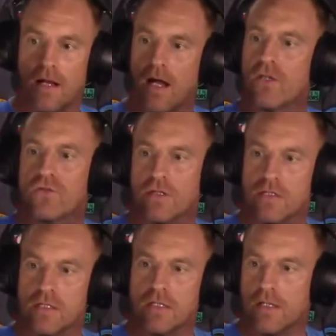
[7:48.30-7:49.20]

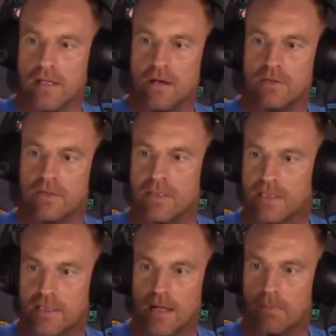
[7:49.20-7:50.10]
100, 1,000,
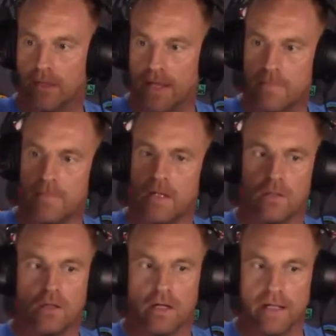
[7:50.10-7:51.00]
sample them and
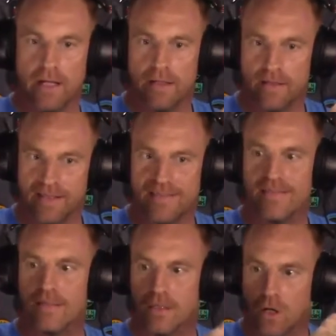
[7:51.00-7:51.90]
go, okay, this
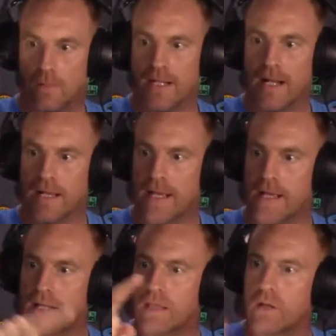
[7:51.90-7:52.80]
is the
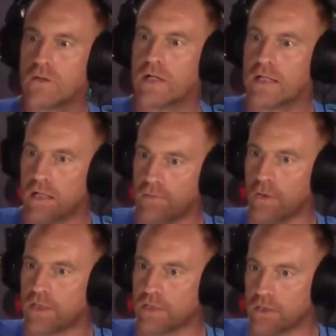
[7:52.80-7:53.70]
commonality in their
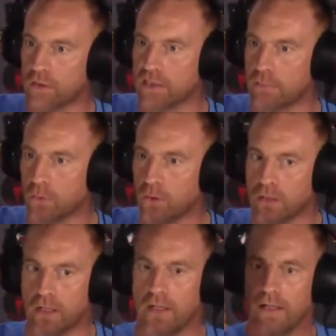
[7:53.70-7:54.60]
voices across the
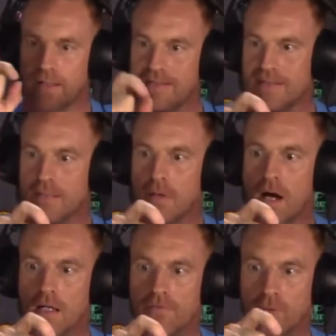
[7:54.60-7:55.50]
board. This is the
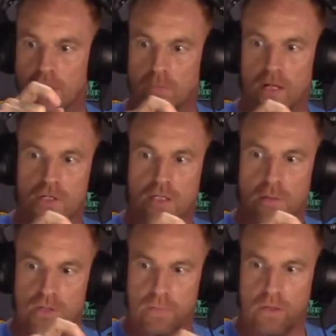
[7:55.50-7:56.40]
marker for depression
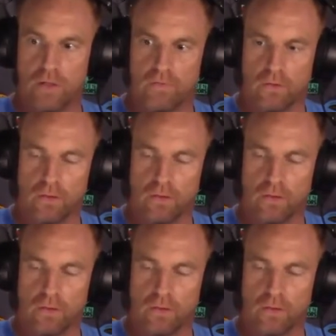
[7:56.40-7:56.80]
that we should be looking for.